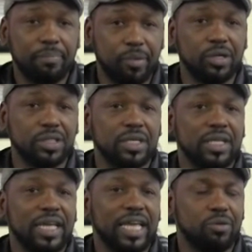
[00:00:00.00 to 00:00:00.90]
But
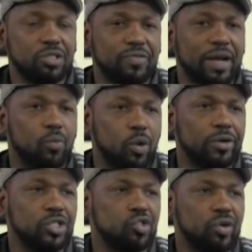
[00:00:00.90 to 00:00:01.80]
it was Frank
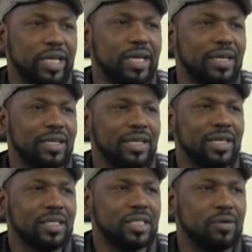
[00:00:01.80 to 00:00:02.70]
Warren's trainer,
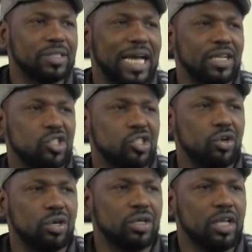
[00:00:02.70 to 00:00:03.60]
so I was kind of stuck.